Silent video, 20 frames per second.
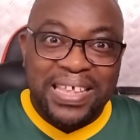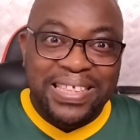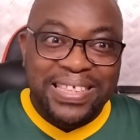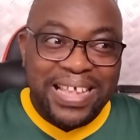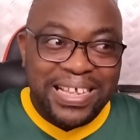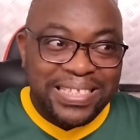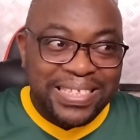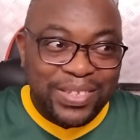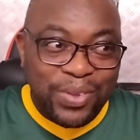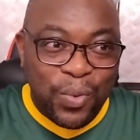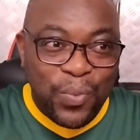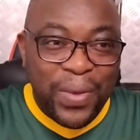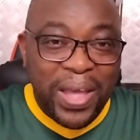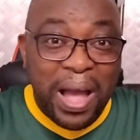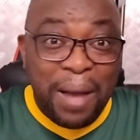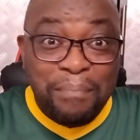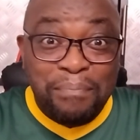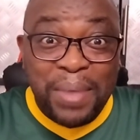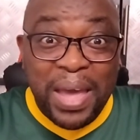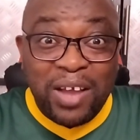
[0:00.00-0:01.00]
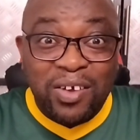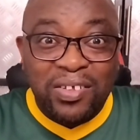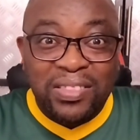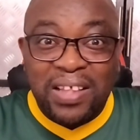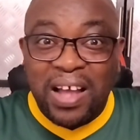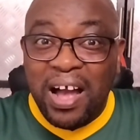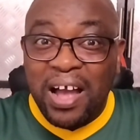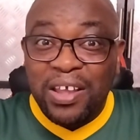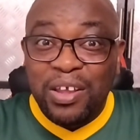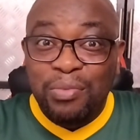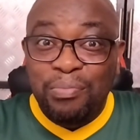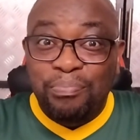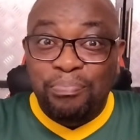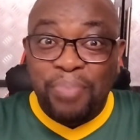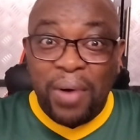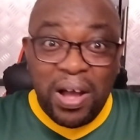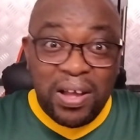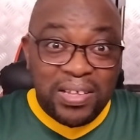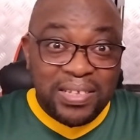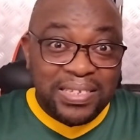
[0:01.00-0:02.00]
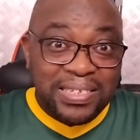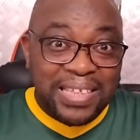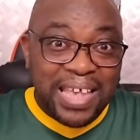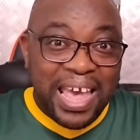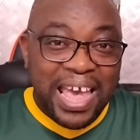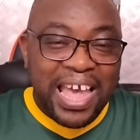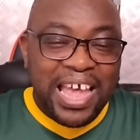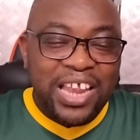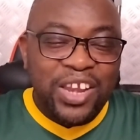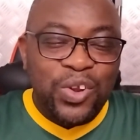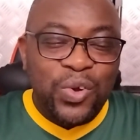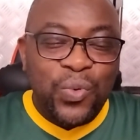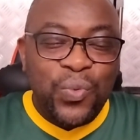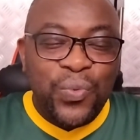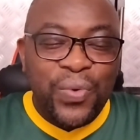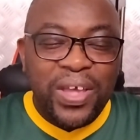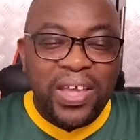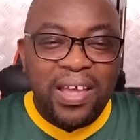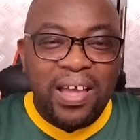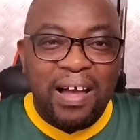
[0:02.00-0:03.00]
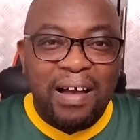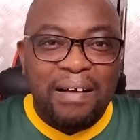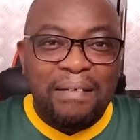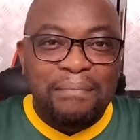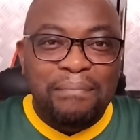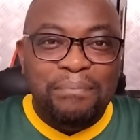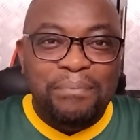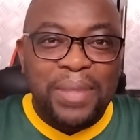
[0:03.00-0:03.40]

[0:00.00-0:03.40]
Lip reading: Yes, so we are back on the Iron Bars and we are